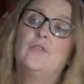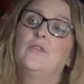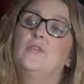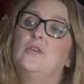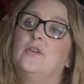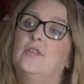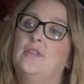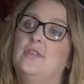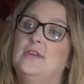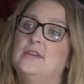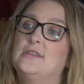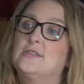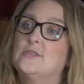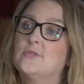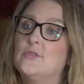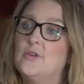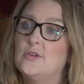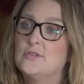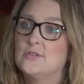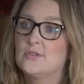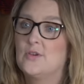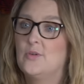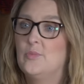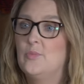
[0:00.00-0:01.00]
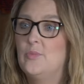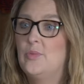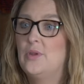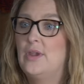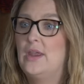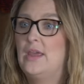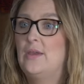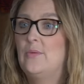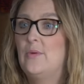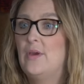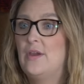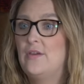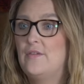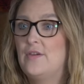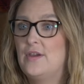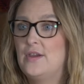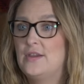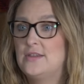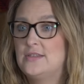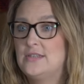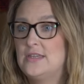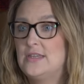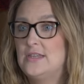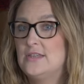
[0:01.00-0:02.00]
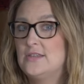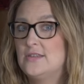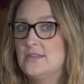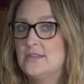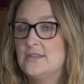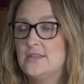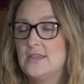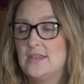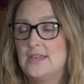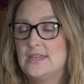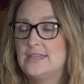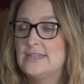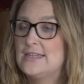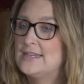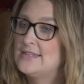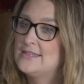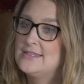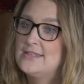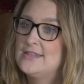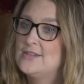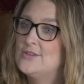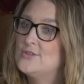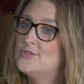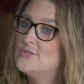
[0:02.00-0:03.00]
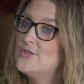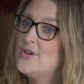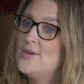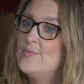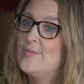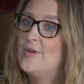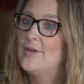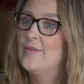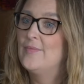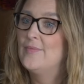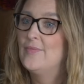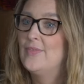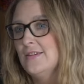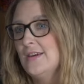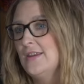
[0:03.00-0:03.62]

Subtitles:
for a theatre arts company where I teach singing, dancing and drama.